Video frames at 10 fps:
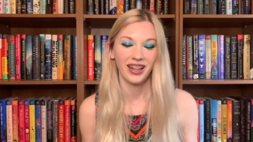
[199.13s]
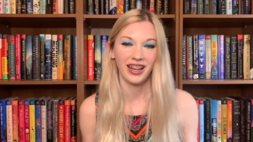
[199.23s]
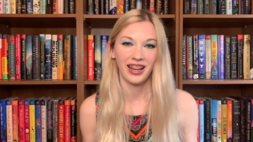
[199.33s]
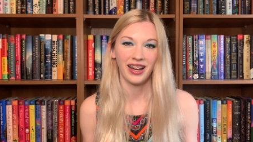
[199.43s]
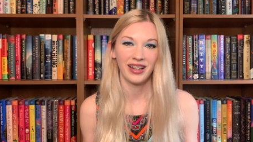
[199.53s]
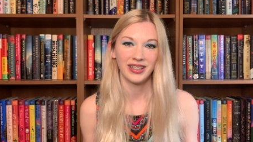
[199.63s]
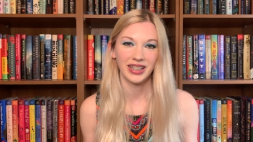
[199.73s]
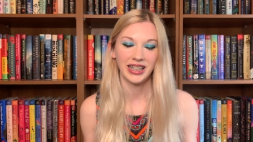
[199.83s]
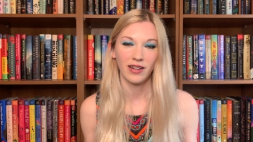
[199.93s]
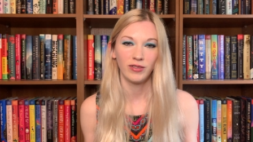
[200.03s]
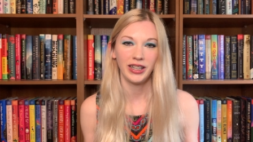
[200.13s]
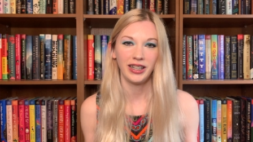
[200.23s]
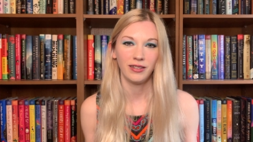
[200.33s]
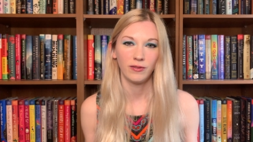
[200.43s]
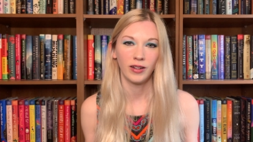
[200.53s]
And it
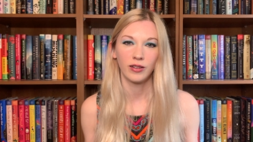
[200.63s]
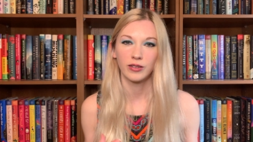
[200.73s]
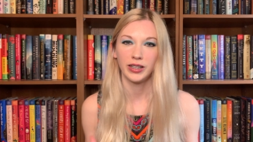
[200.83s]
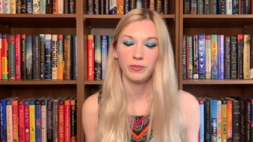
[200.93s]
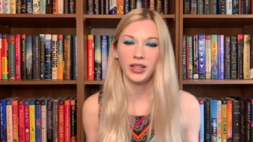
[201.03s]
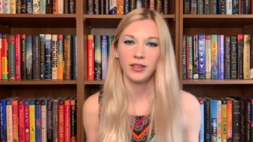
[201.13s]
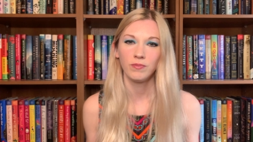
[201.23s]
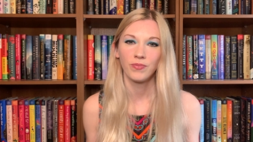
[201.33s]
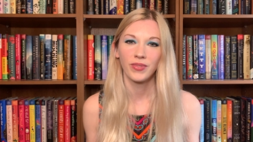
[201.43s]
definitely felt creepy,